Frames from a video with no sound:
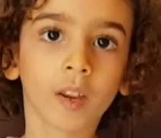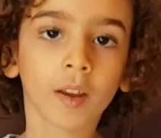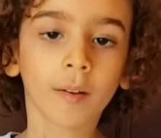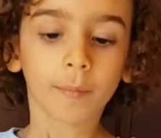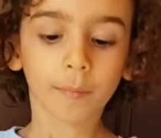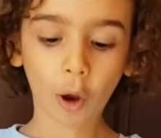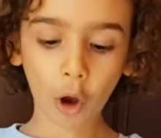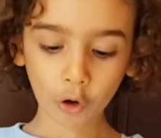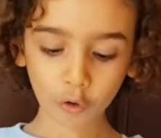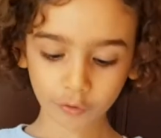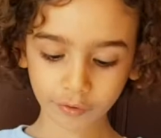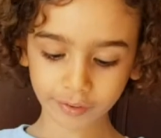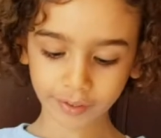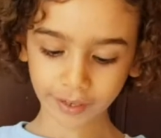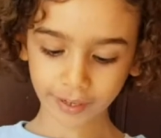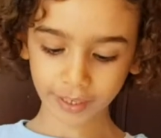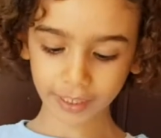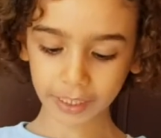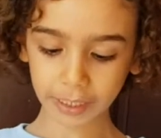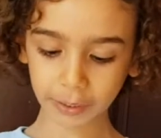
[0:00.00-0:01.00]
Most
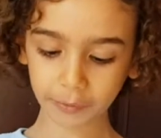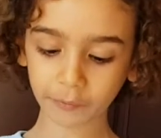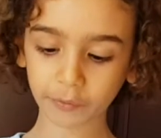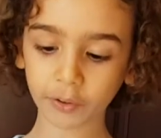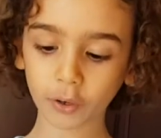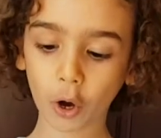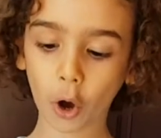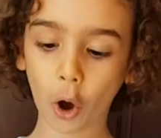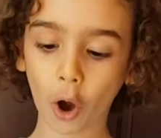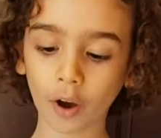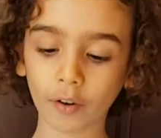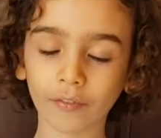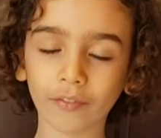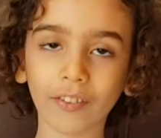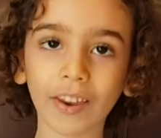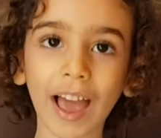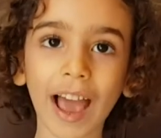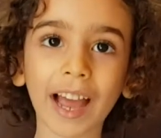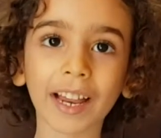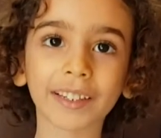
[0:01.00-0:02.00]
leaves are
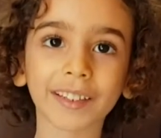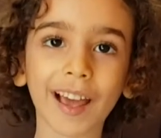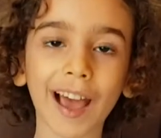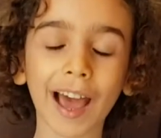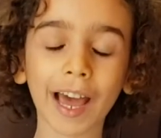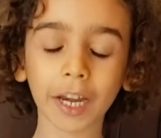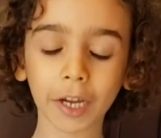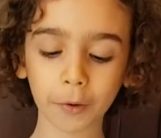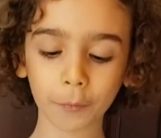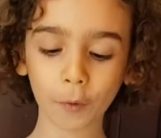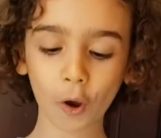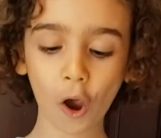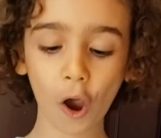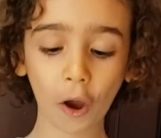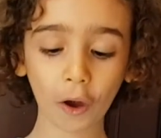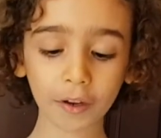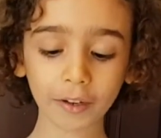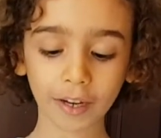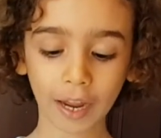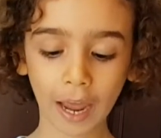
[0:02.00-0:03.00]
flat and
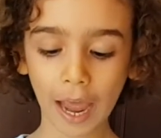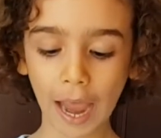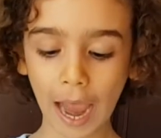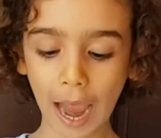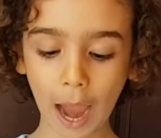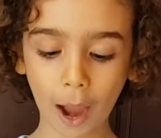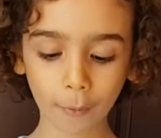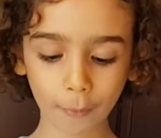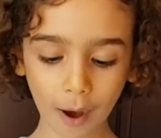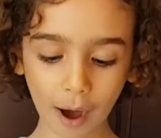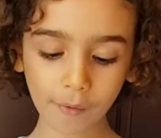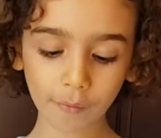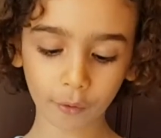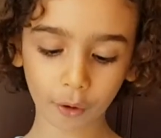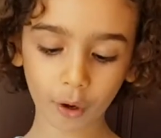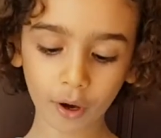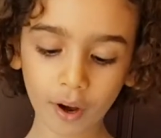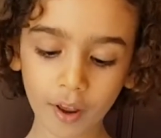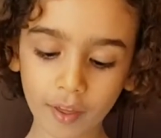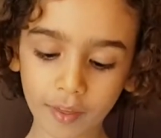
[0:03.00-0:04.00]
wide.
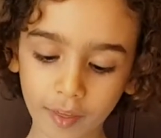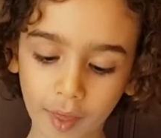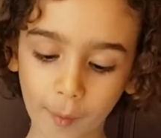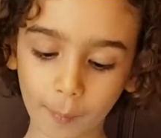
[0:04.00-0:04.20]
However, the